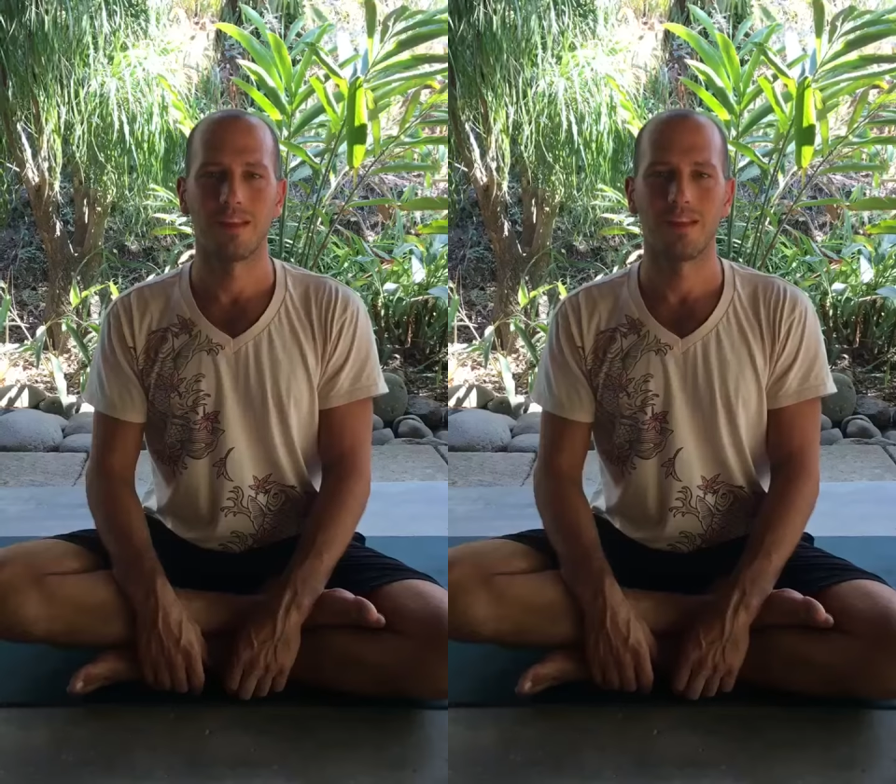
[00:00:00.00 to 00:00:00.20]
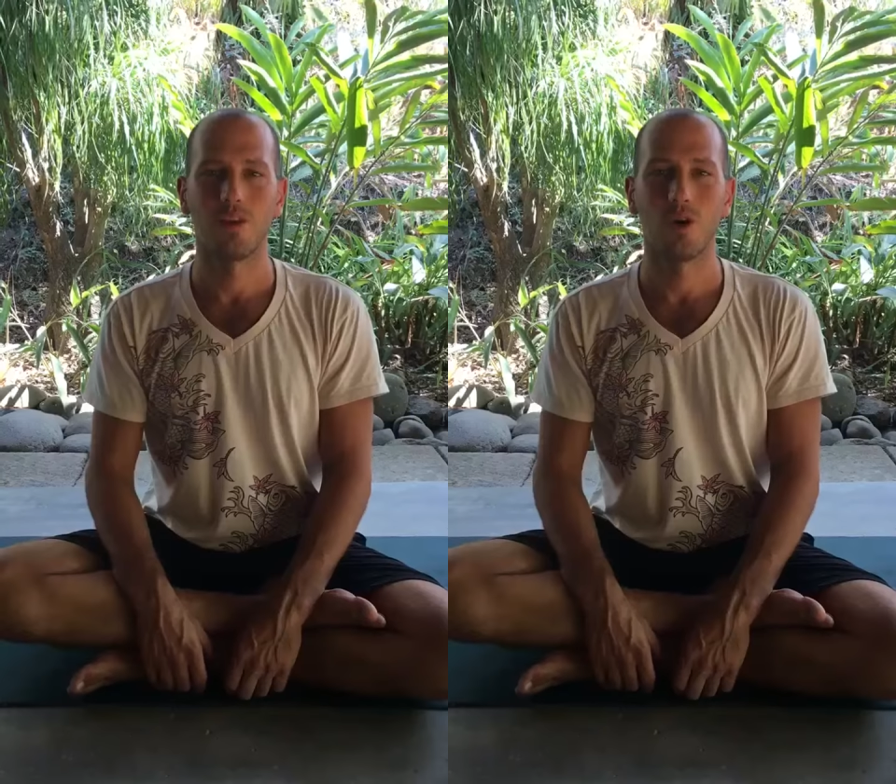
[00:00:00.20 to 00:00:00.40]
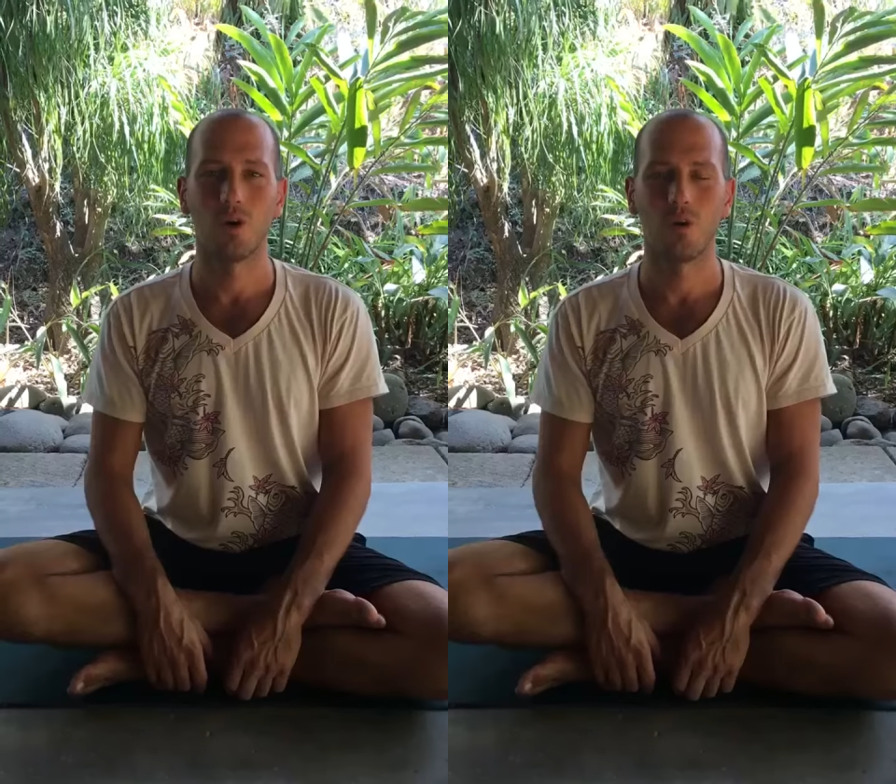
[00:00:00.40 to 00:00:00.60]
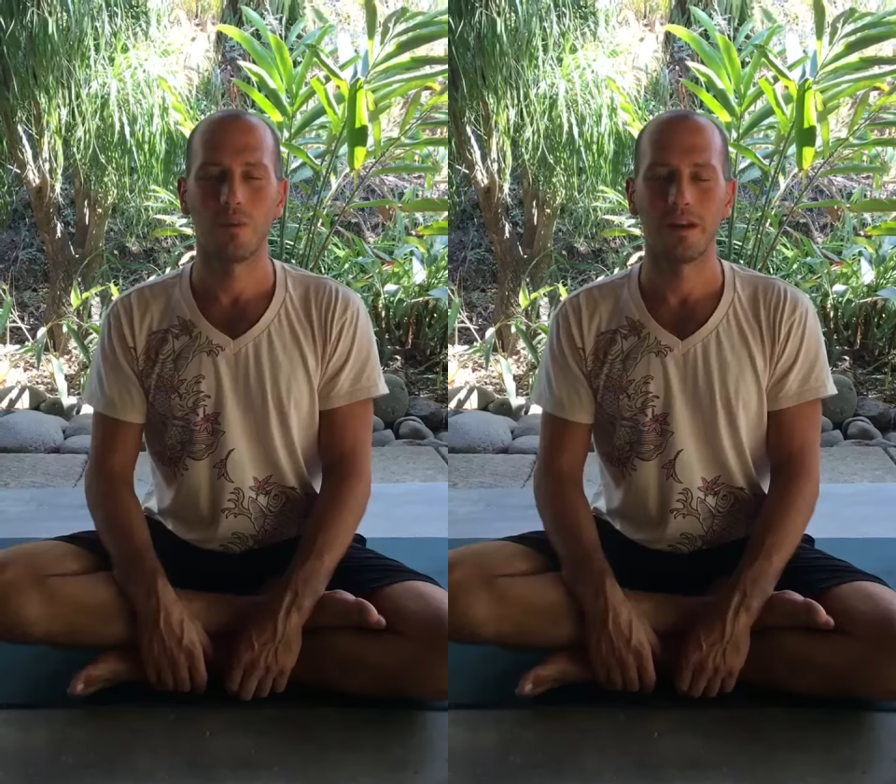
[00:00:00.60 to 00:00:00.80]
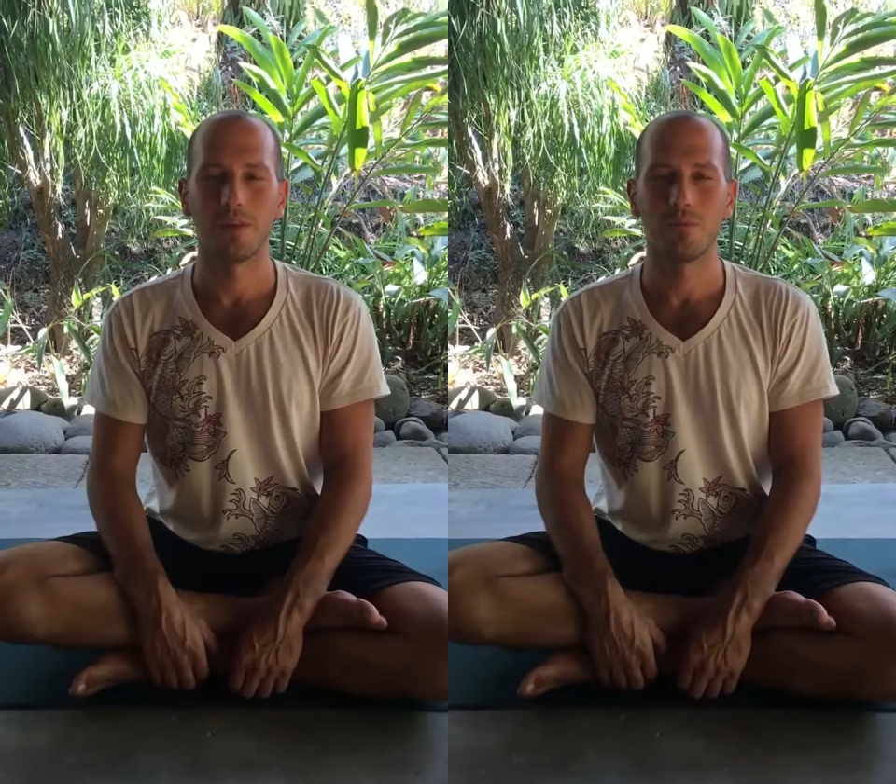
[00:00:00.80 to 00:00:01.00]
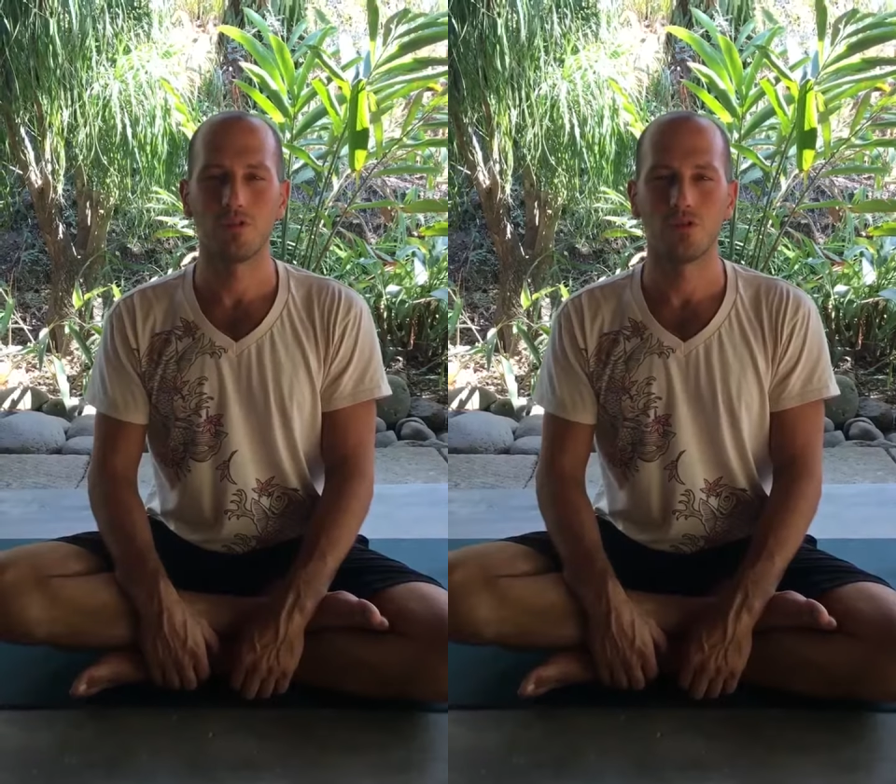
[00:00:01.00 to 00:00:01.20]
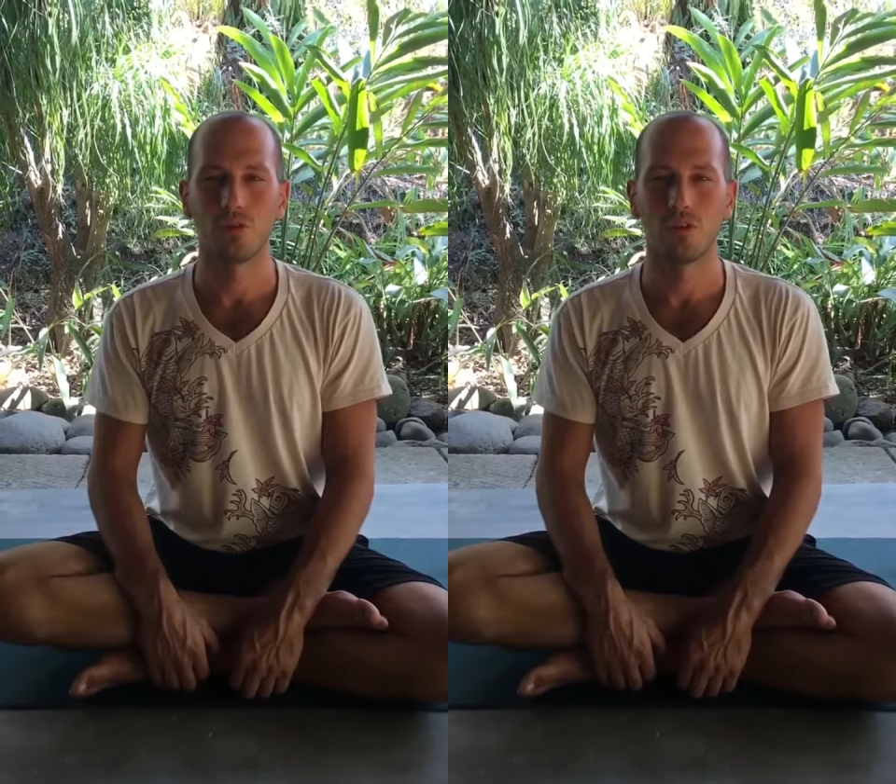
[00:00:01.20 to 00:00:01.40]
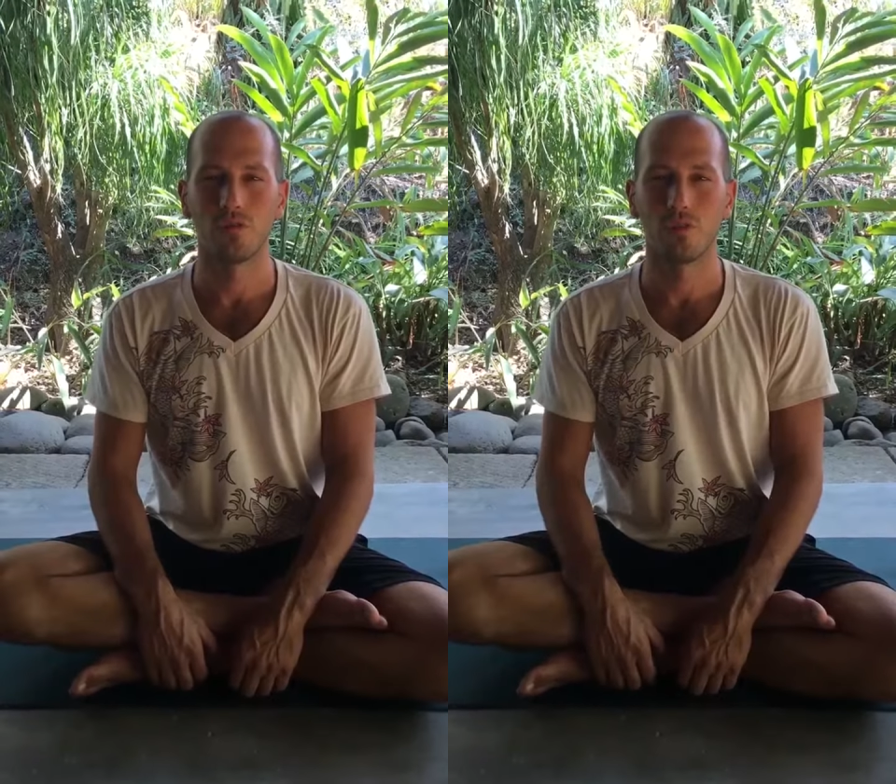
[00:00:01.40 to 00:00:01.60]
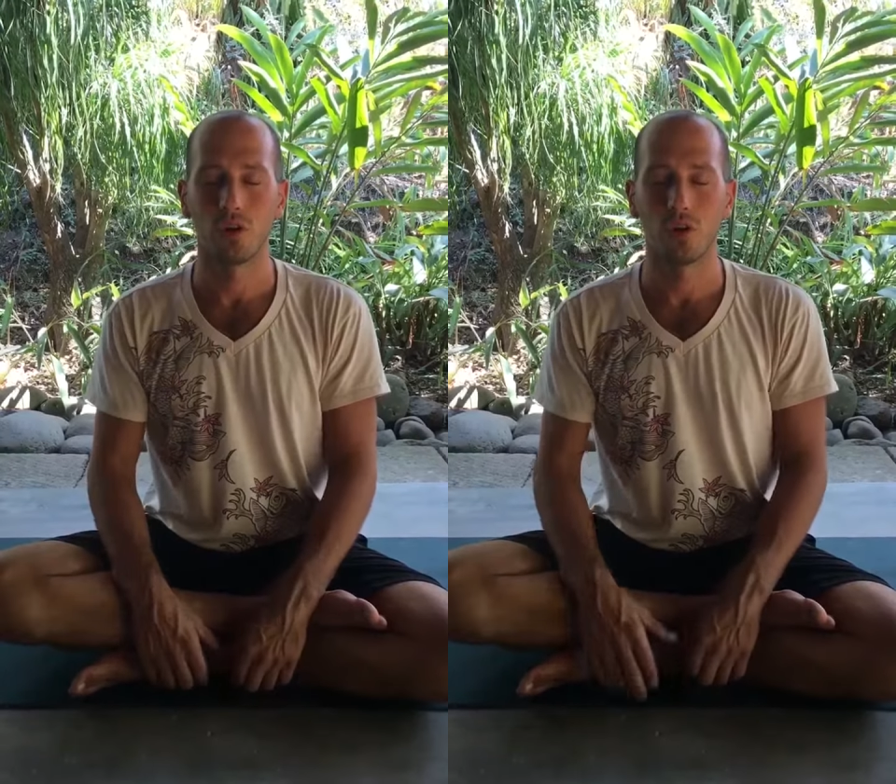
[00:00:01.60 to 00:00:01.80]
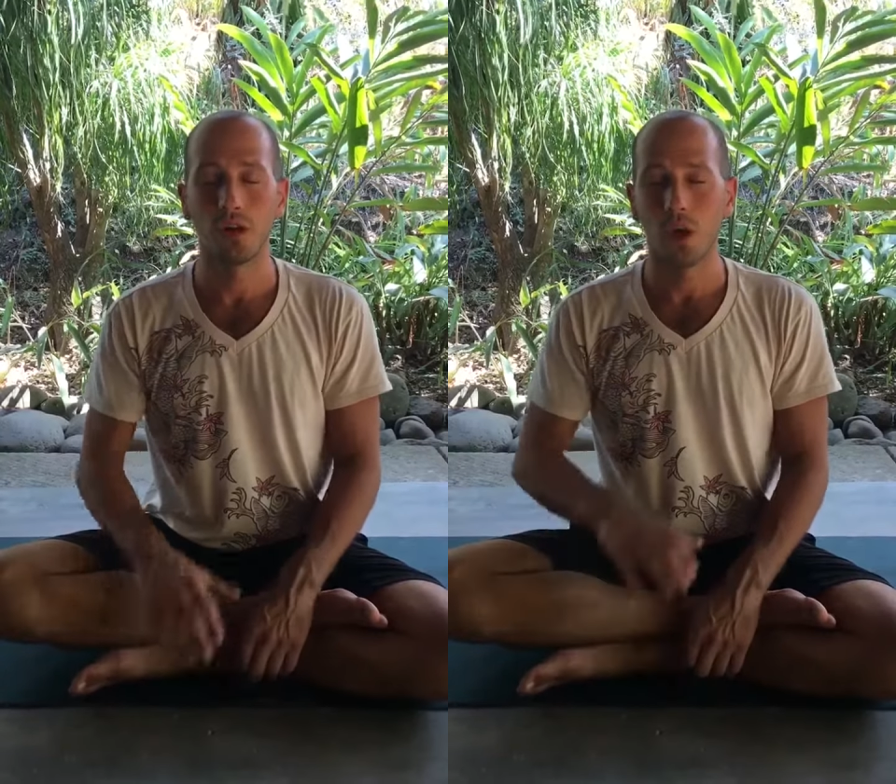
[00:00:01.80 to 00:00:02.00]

Hello, my name is Julian DeVoe.